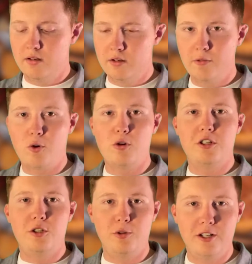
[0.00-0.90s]
Of course
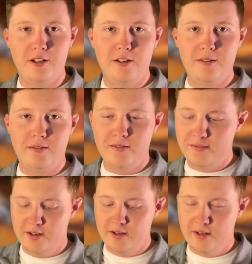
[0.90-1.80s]
you eat it.
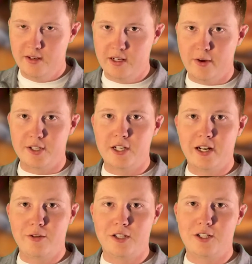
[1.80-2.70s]
Now I said I
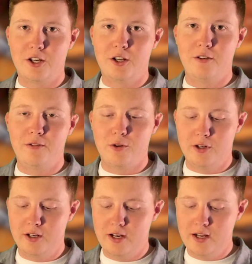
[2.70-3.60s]
was excited for
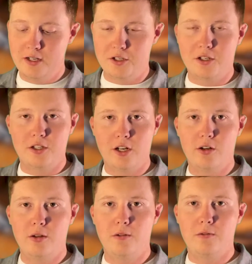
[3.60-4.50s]
it, not
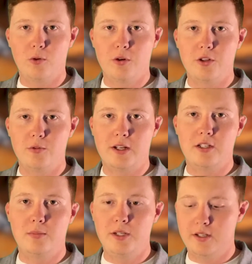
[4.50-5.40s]
necessarily for the
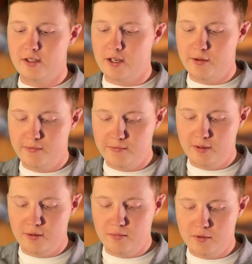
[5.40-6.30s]
recipe itself.
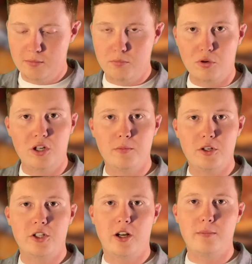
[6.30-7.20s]
It's pretty
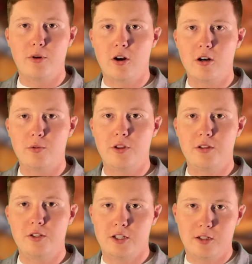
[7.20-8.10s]
much on par with
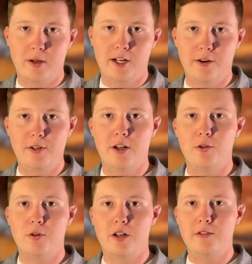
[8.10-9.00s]
just about every other
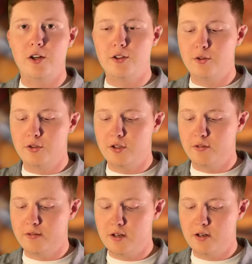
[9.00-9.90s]
one I've gone through so
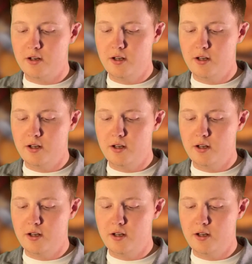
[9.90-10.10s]
far.